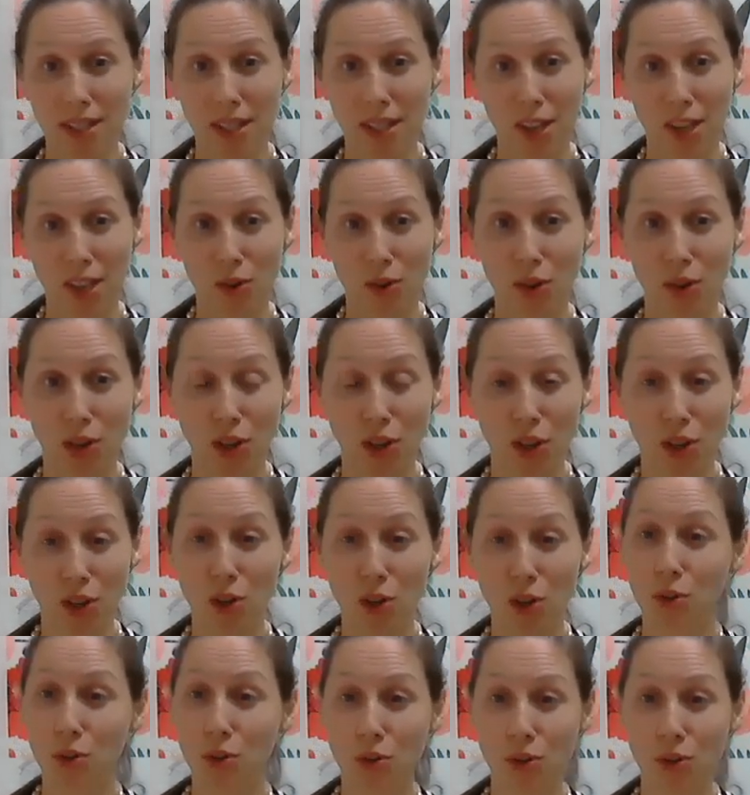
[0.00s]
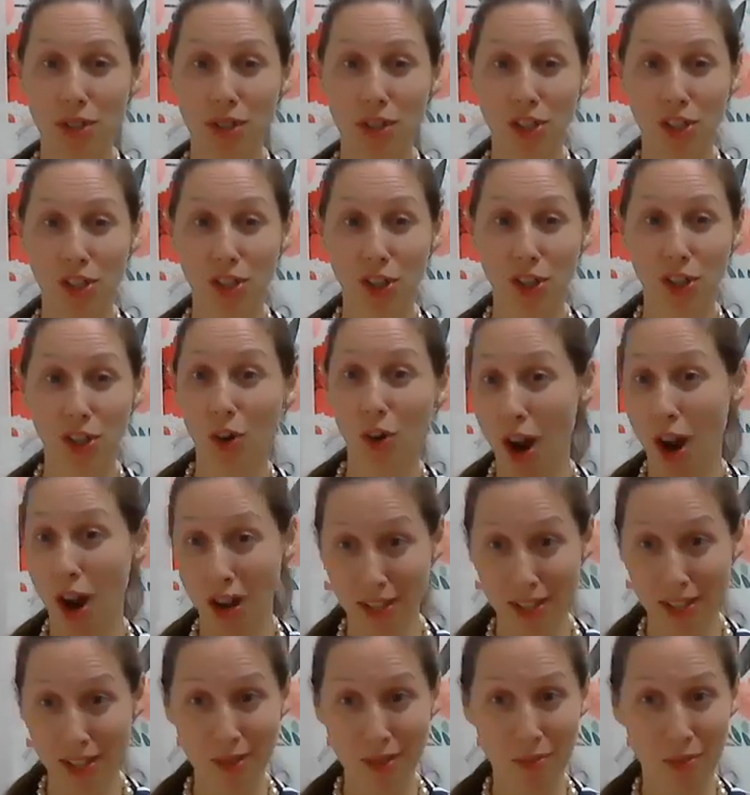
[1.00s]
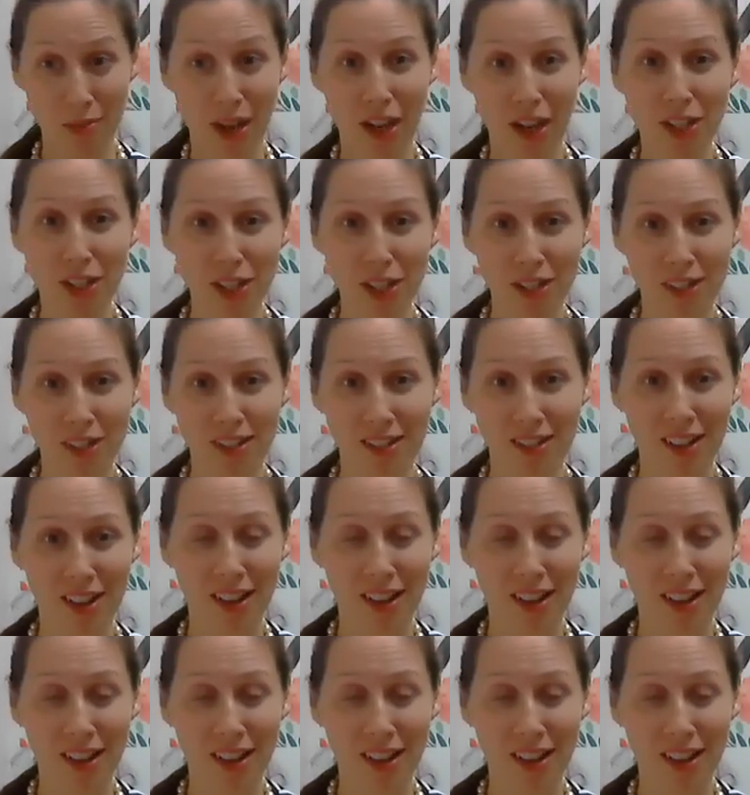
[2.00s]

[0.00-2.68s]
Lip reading: that you can use to cross the bridge